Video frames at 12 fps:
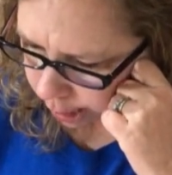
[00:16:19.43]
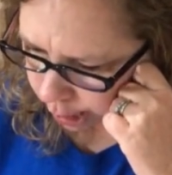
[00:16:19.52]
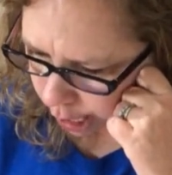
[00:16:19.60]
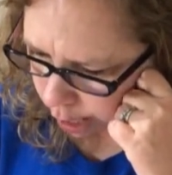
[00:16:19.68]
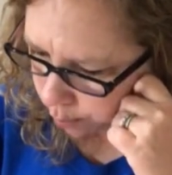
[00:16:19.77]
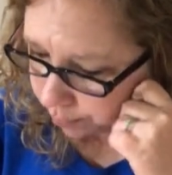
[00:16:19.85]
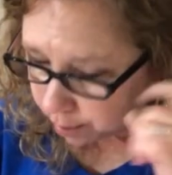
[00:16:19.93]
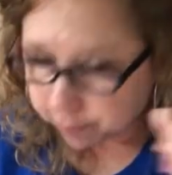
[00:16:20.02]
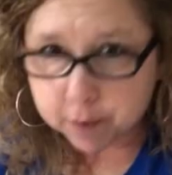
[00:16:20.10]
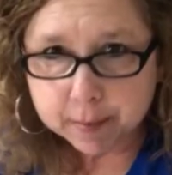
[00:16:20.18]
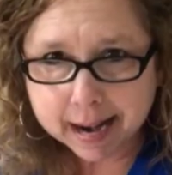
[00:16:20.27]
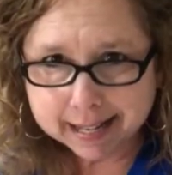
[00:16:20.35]
now they're
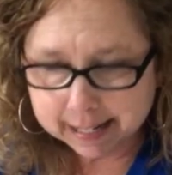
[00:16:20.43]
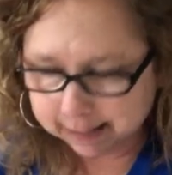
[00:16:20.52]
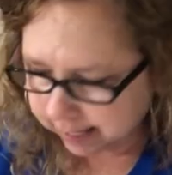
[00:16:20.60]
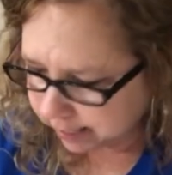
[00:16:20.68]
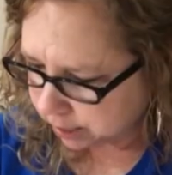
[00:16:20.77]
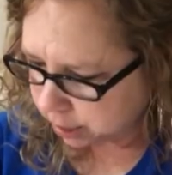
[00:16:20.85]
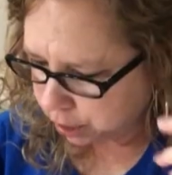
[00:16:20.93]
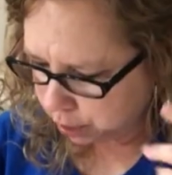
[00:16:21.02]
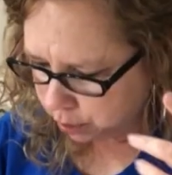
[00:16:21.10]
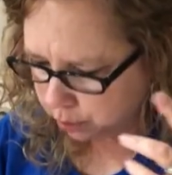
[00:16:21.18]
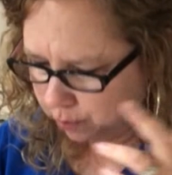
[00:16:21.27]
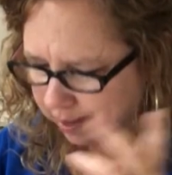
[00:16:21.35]
from
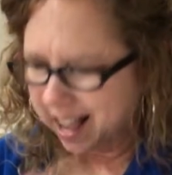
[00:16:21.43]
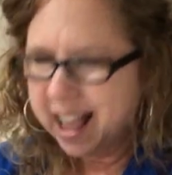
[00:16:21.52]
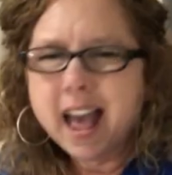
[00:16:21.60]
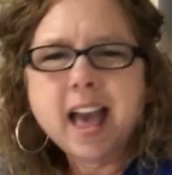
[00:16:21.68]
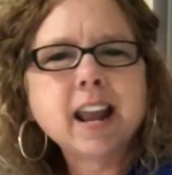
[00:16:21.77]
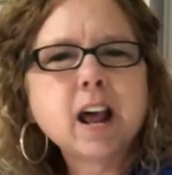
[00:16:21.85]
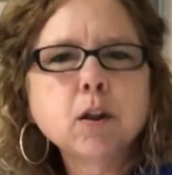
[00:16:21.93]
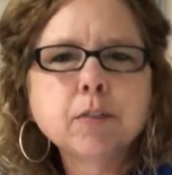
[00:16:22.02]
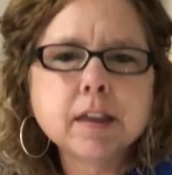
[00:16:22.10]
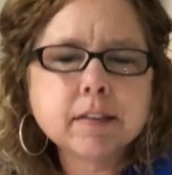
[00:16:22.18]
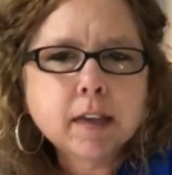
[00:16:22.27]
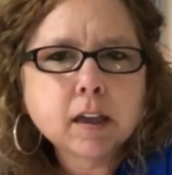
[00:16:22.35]
1962, and I don't
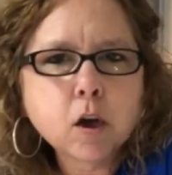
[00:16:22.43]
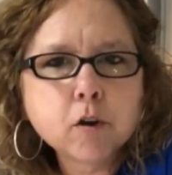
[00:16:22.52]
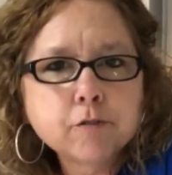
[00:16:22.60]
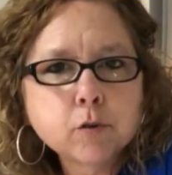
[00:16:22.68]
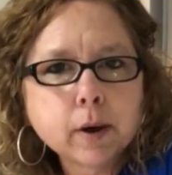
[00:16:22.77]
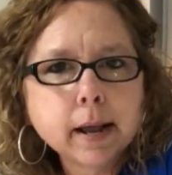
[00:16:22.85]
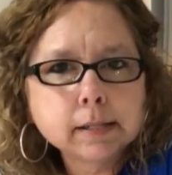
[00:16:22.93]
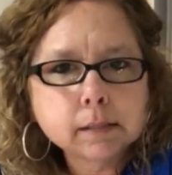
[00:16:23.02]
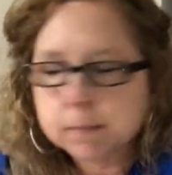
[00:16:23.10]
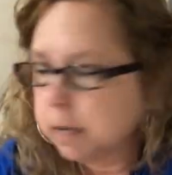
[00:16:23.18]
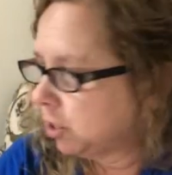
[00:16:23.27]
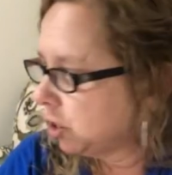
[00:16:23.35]
think they go for as
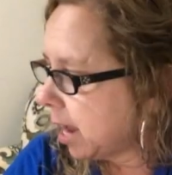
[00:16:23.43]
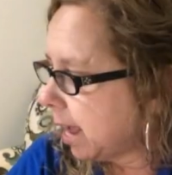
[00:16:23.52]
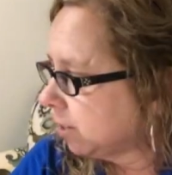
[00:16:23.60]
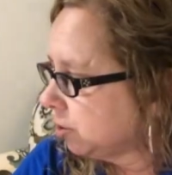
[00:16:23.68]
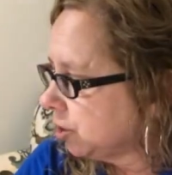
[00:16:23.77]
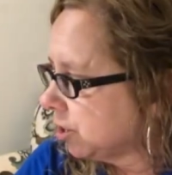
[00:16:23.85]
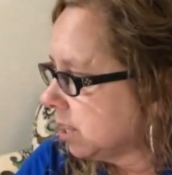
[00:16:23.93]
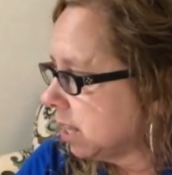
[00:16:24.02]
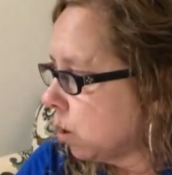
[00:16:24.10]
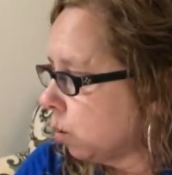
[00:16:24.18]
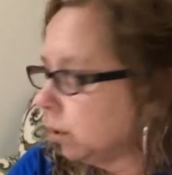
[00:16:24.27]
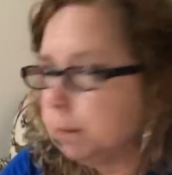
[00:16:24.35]
much as just the
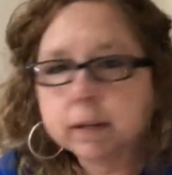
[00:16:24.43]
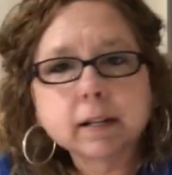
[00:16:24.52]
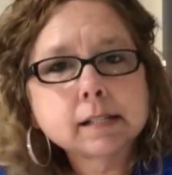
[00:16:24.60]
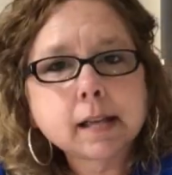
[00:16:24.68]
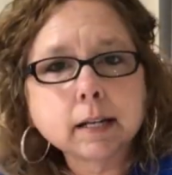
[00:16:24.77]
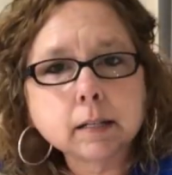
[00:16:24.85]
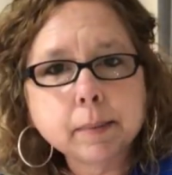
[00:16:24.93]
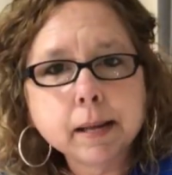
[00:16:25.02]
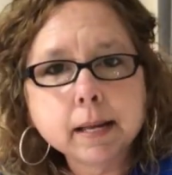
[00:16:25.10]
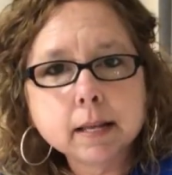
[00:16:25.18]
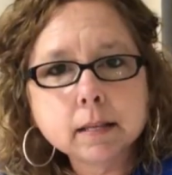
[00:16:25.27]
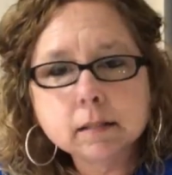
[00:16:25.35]
Golden Book
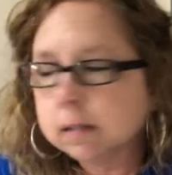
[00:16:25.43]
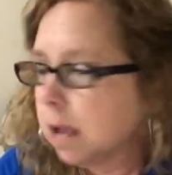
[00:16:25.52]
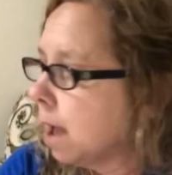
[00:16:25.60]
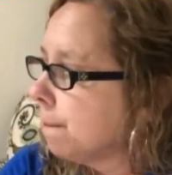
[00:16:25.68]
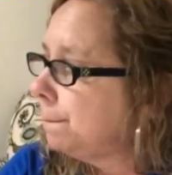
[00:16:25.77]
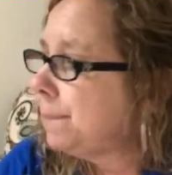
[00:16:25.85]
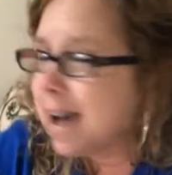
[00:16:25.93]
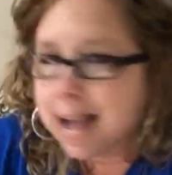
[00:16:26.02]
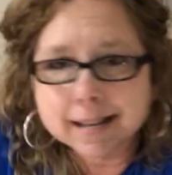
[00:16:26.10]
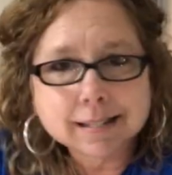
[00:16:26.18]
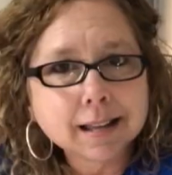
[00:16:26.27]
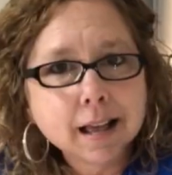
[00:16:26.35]
Encyclopedias,
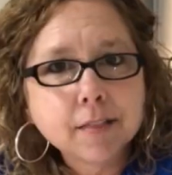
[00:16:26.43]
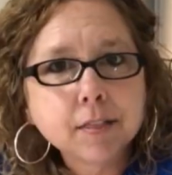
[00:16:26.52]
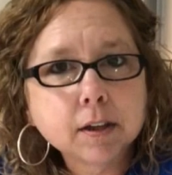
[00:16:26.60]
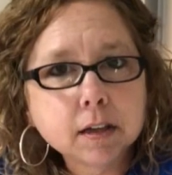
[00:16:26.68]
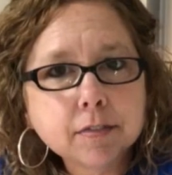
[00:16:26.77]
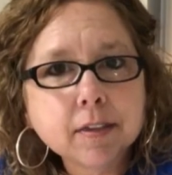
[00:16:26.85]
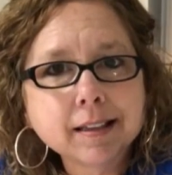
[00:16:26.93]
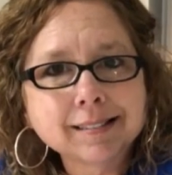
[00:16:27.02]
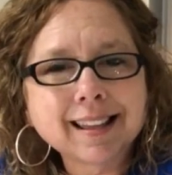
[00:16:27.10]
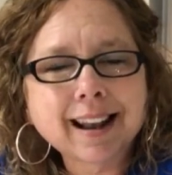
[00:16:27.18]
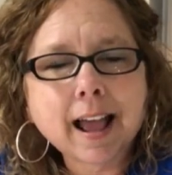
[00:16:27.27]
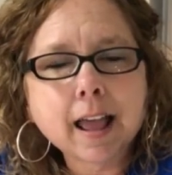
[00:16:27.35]
but the good thing is
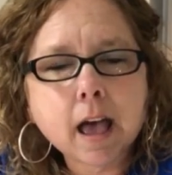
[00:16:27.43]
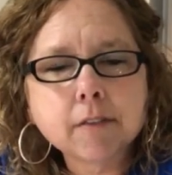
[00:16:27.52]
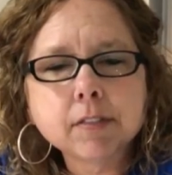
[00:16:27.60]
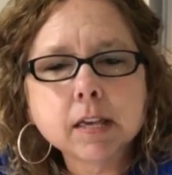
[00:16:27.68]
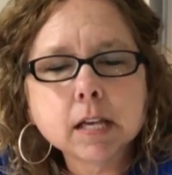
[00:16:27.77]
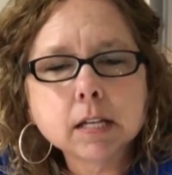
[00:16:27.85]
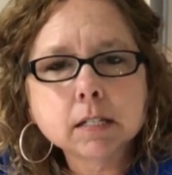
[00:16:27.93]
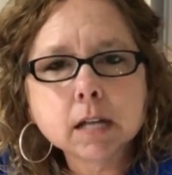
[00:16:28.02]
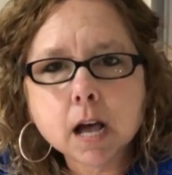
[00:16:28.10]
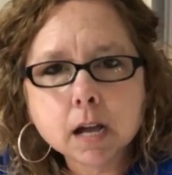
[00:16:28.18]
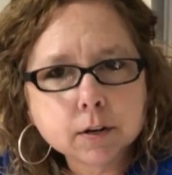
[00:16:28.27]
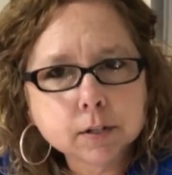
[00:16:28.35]
that I have the
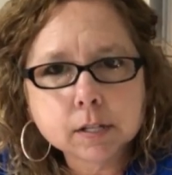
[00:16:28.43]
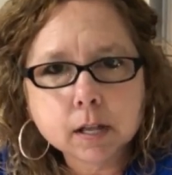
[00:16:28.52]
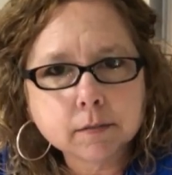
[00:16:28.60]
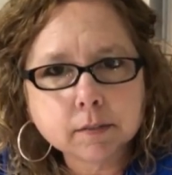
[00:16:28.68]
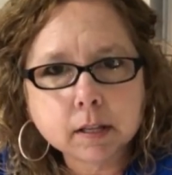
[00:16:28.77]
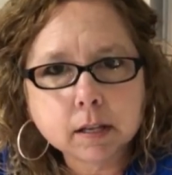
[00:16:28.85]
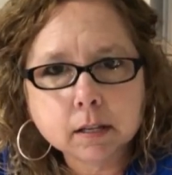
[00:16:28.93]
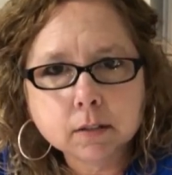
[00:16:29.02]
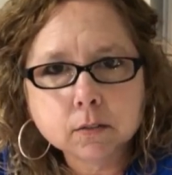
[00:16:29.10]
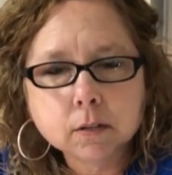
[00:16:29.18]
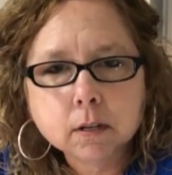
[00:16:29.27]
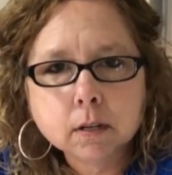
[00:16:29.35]
entire set of
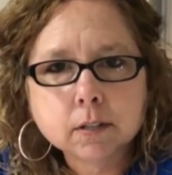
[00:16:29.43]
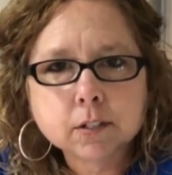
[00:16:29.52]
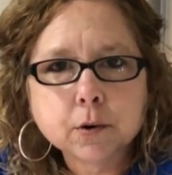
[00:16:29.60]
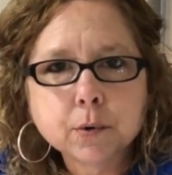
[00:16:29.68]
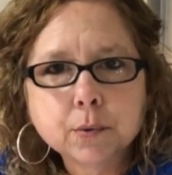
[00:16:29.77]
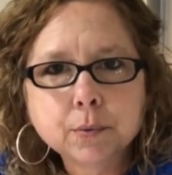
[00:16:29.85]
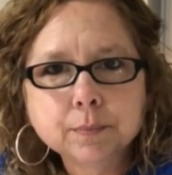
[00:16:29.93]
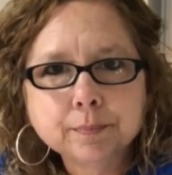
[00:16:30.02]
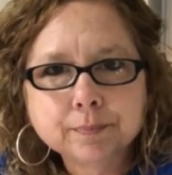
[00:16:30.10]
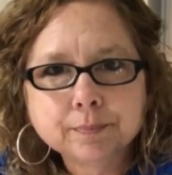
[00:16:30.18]
these, so